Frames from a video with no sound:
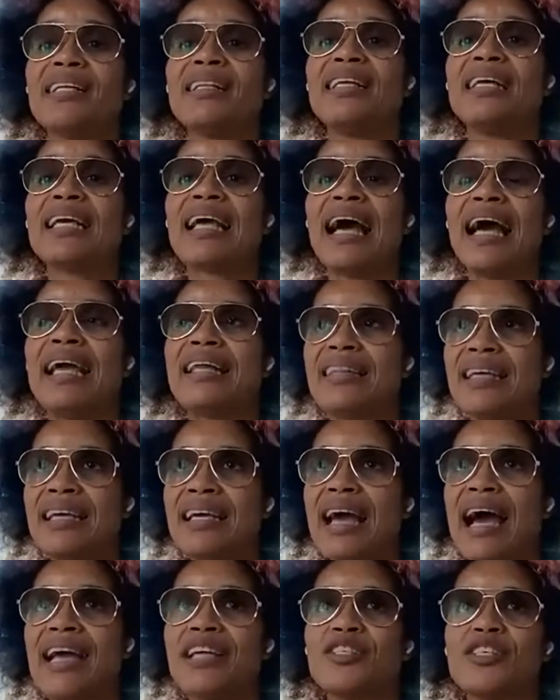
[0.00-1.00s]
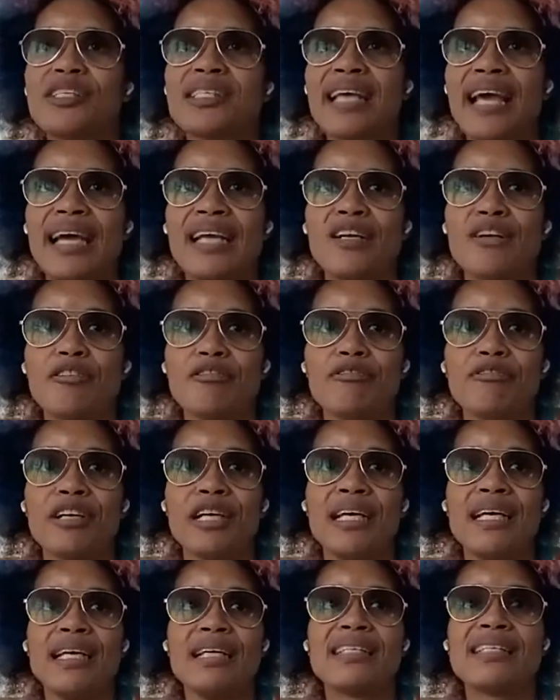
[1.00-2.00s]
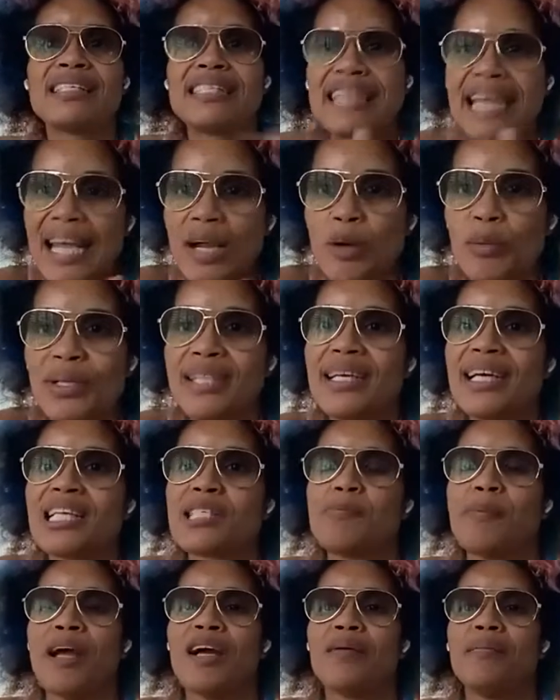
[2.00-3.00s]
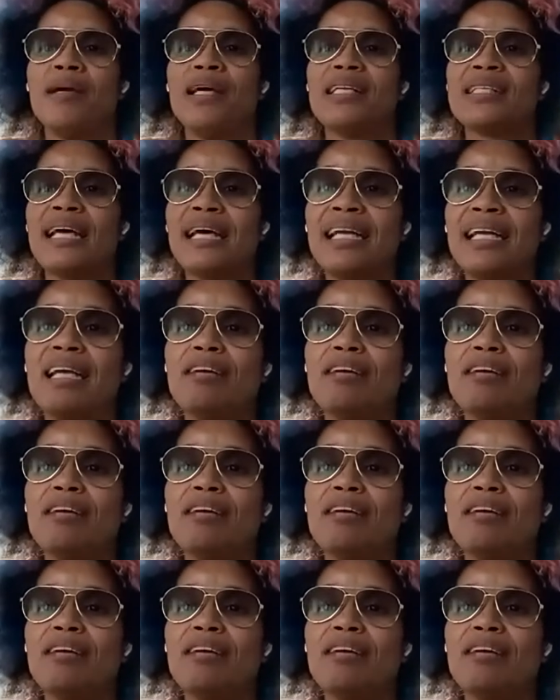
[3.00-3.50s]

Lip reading: And I think I just kind of stay with the experiment.